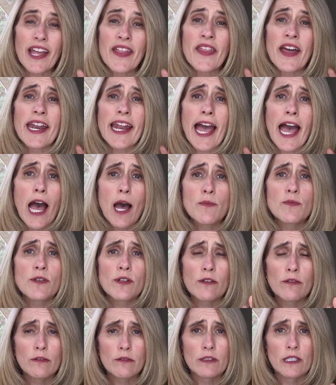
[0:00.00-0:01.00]
That
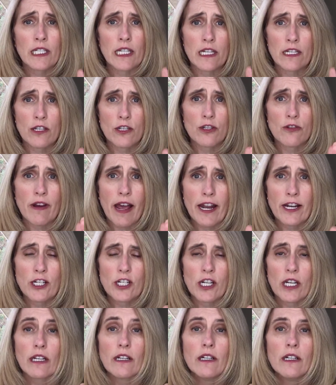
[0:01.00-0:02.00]
absolutely is a
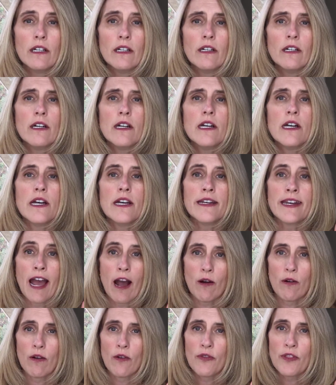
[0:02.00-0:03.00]
strategy.
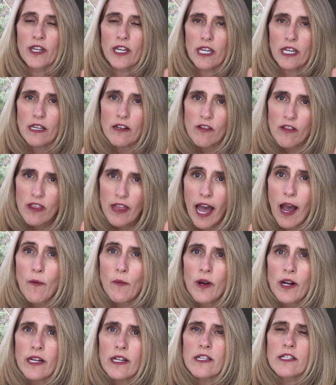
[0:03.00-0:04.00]
Now, the key to that
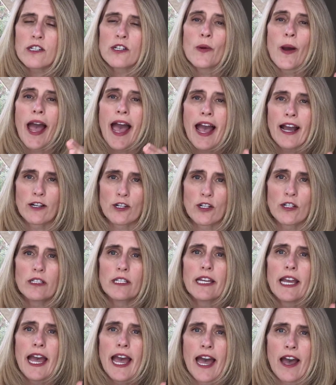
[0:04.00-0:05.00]
one is to
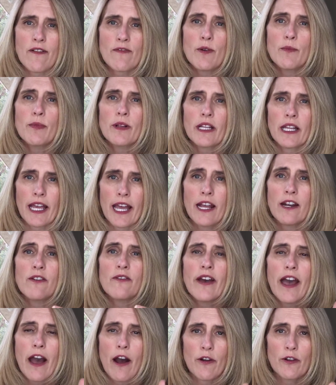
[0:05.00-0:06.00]
actually have a plan
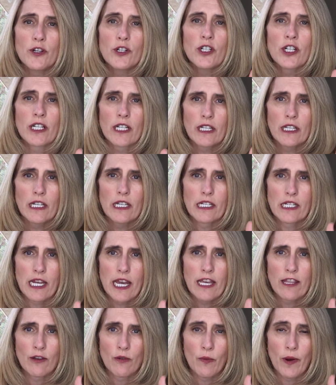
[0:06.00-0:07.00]
of how you're going to
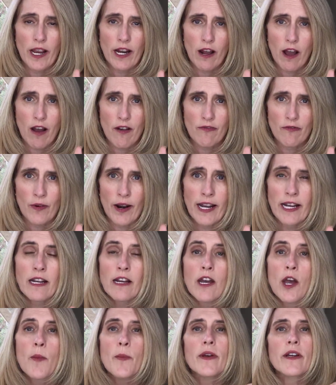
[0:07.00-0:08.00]
take the weight off, right?
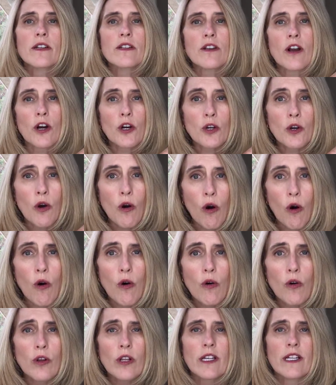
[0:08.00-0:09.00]
Because our
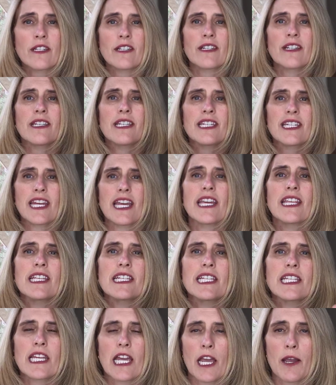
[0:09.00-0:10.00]
goal is to stay the
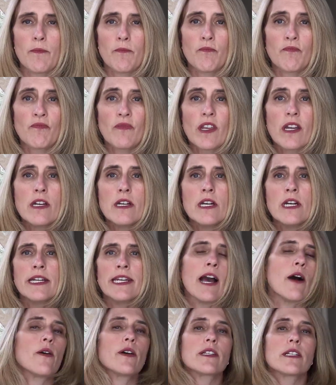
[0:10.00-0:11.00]
same.
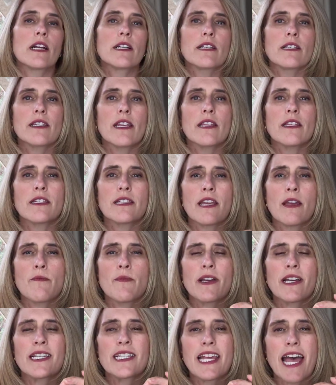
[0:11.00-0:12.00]
Now, it's not to stay the same
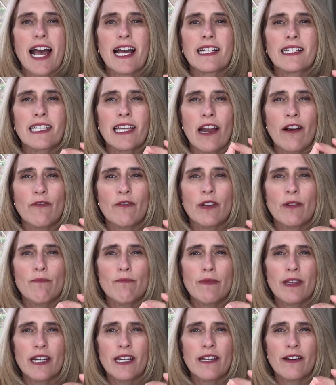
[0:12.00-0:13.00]
exactly every
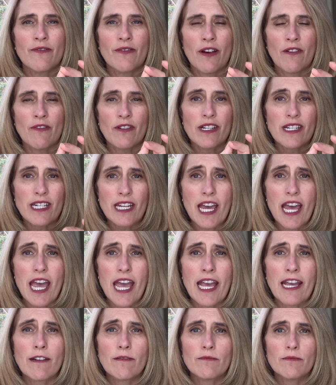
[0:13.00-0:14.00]
minute of every
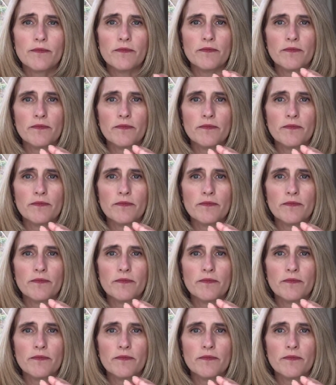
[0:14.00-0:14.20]
day.